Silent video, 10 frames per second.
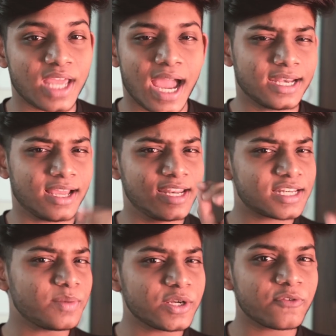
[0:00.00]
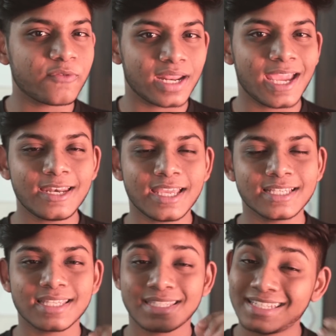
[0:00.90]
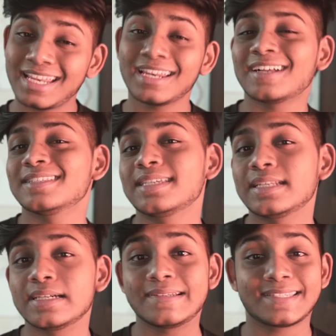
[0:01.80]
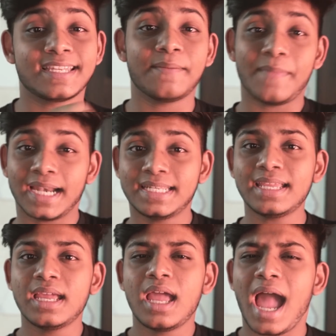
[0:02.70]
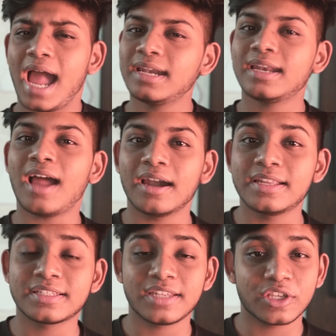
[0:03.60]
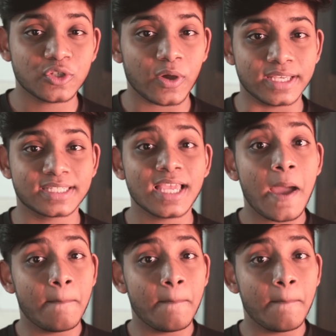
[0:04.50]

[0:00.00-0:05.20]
and a little bit of grain is still considered cinematic and an artistic choice,